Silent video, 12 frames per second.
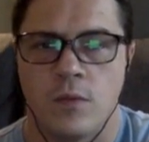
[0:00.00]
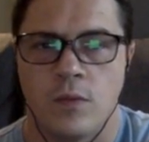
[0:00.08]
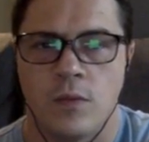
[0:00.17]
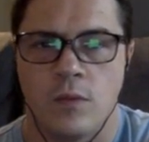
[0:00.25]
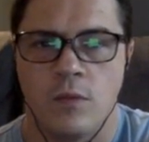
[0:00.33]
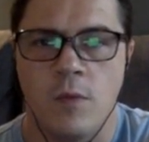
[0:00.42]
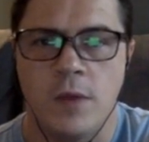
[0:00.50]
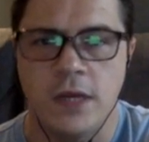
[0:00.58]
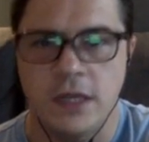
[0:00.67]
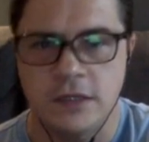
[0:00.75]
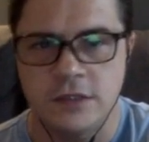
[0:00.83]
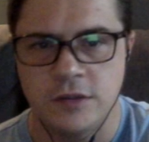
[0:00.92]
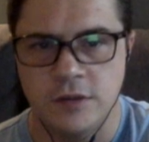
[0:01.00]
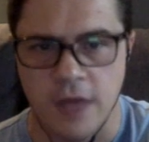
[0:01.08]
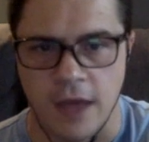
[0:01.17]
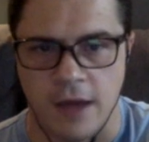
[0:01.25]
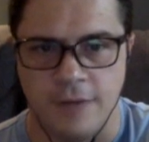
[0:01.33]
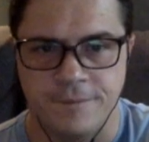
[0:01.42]
what we need to do
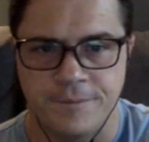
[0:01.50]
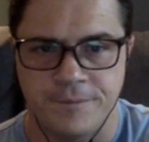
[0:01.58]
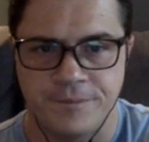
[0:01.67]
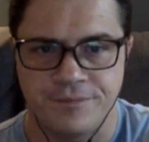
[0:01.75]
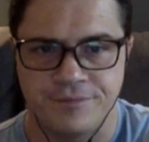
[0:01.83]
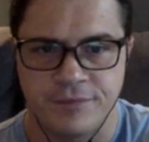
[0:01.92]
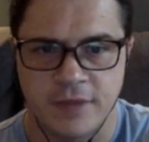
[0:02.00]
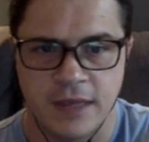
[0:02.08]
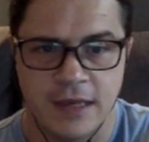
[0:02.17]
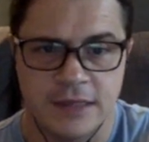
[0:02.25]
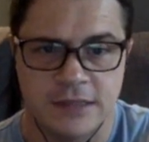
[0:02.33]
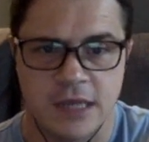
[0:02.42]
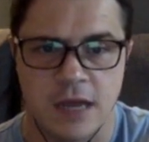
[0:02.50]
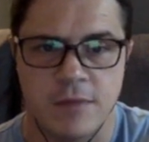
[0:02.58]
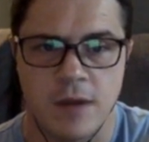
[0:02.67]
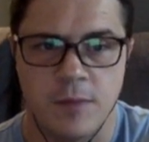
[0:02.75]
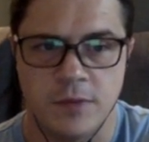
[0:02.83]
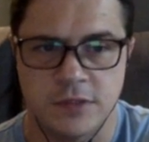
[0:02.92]
now is come
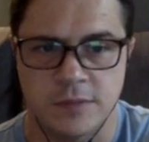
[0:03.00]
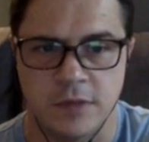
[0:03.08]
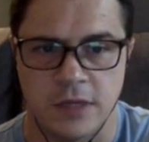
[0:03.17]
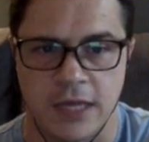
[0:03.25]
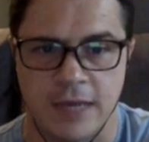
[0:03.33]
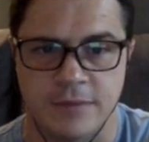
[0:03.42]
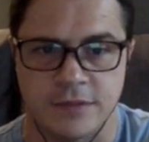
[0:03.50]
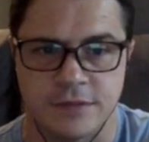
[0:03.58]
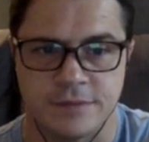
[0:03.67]
up with some claims.